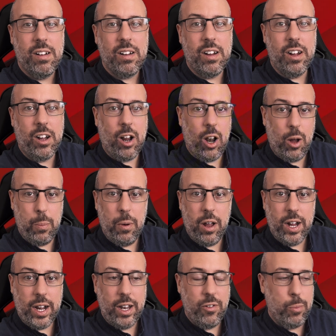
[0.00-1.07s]
a club
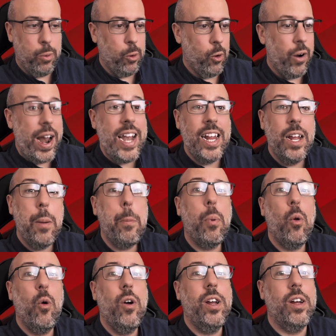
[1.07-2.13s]
like Liverpool or any
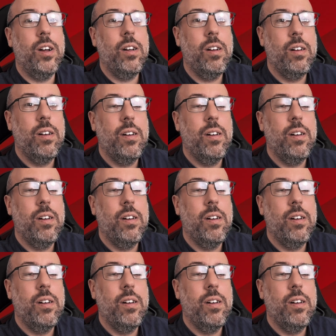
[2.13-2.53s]
employer